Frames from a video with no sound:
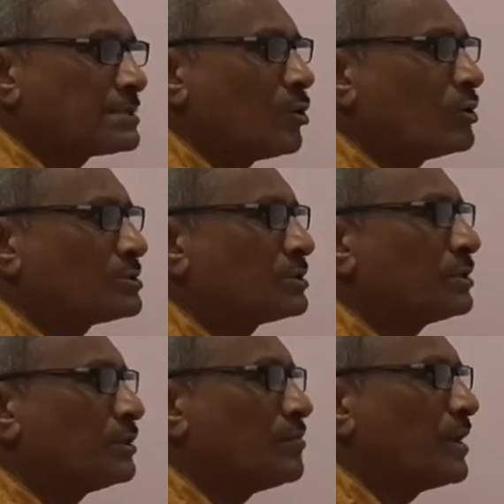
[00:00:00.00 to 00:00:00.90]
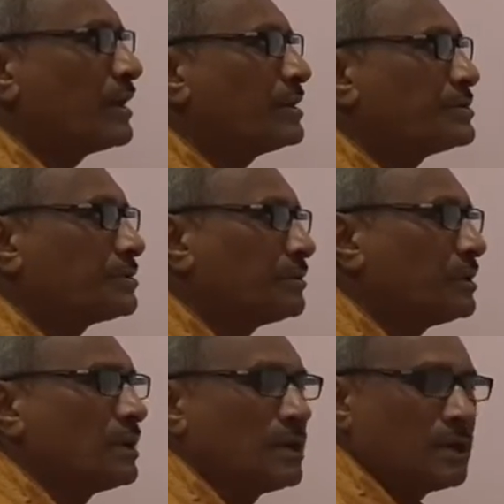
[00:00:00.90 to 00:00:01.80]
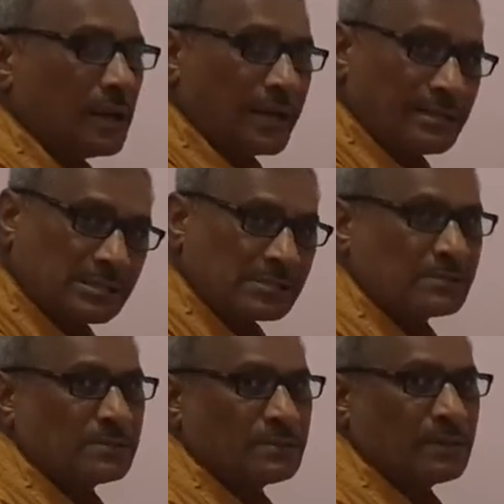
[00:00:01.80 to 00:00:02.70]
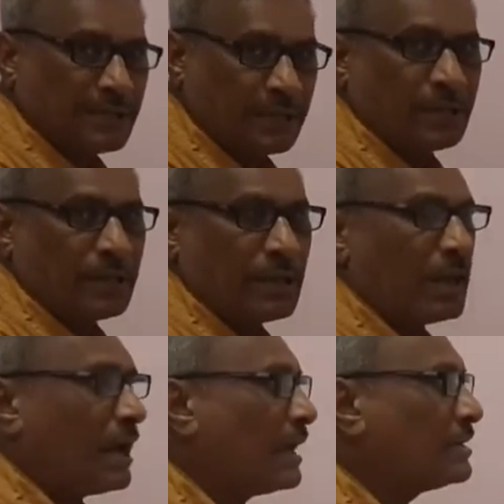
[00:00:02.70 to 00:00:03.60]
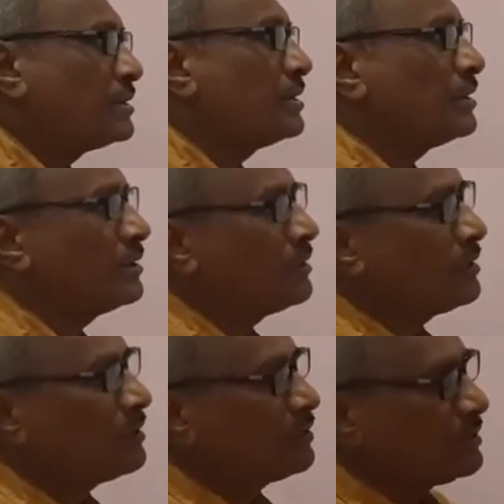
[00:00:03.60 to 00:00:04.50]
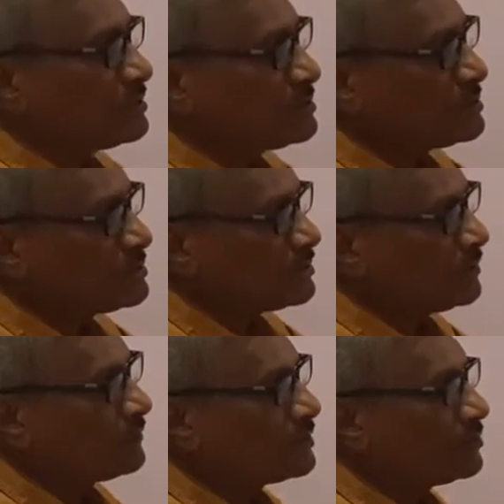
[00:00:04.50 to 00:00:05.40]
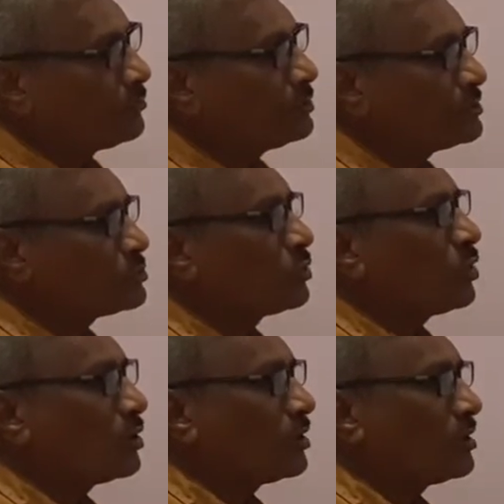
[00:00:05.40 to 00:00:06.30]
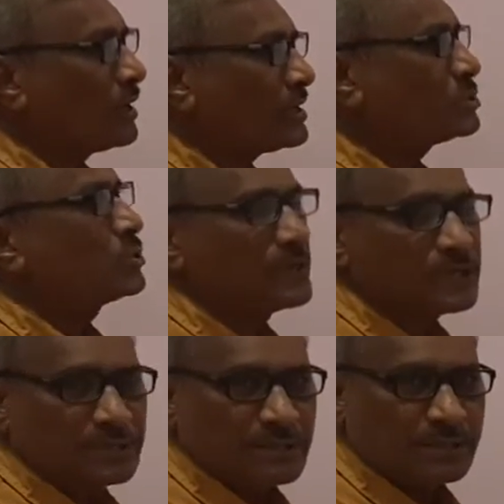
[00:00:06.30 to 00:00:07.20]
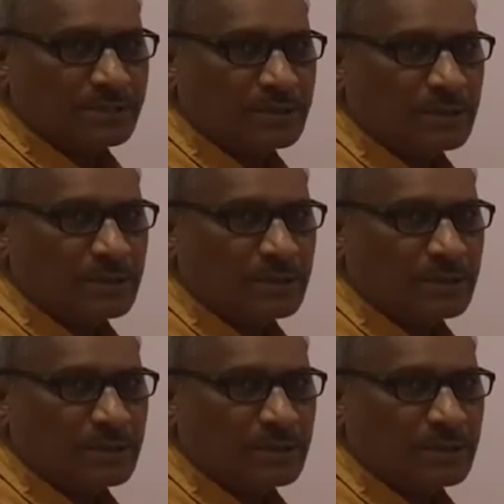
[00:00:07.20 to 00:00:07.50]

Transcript: got the merit nicely, and it is our duty to congratulate this